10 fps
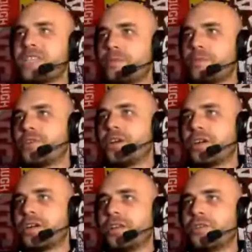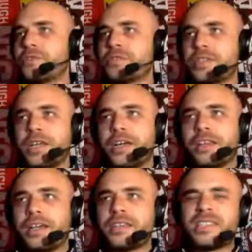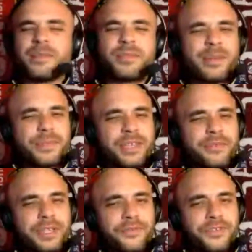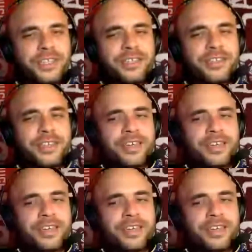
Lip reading: name of Carlos, last name something with a V.